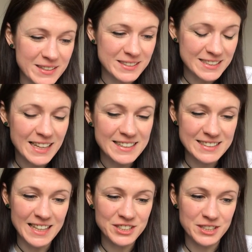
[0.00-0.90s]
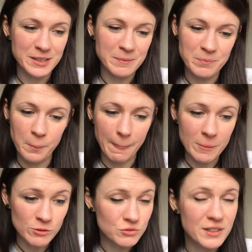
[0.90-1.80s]
So today's session
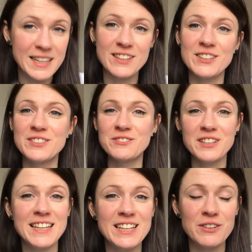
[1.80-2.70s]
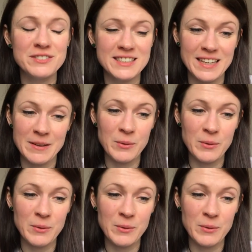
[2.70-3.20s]
was really good, really loved it.